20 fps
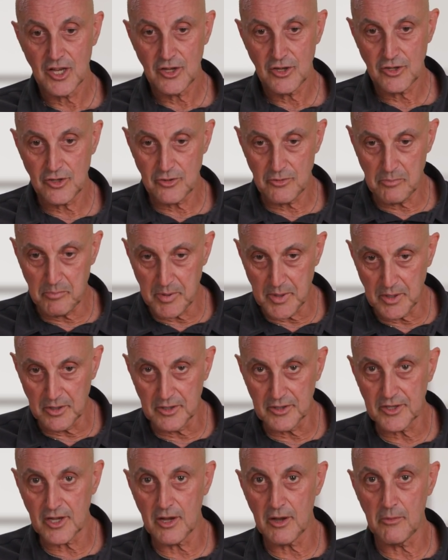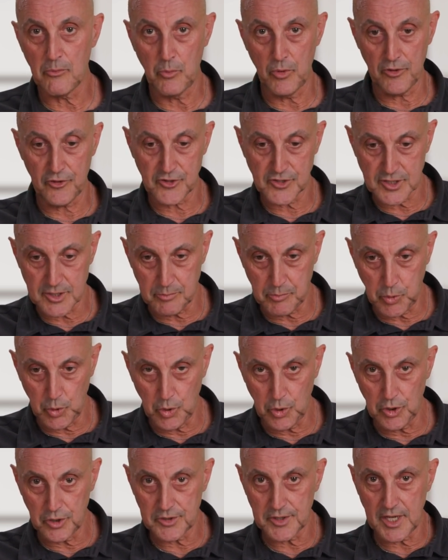You build up with
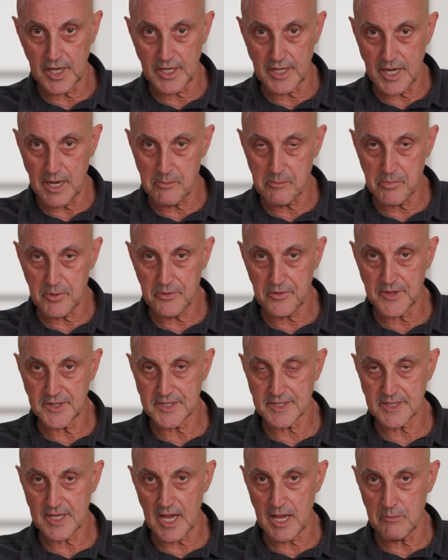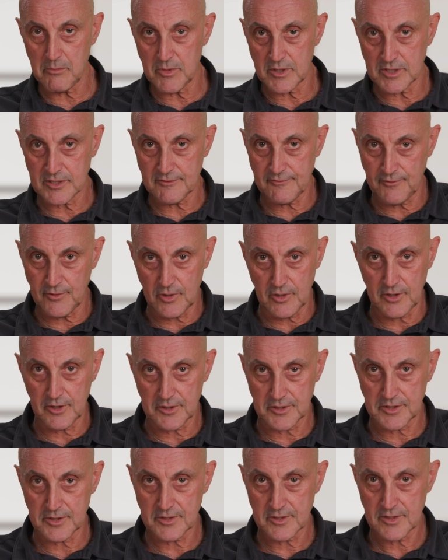support and empathy statements
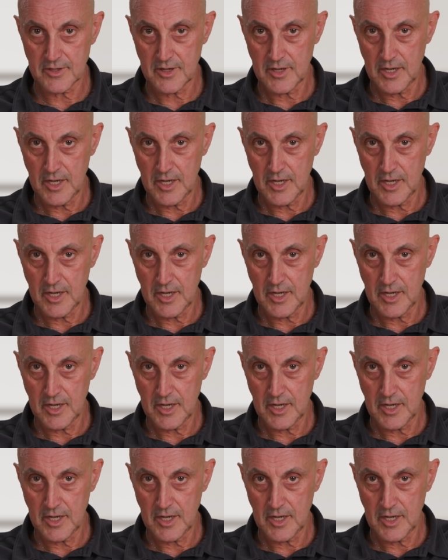first.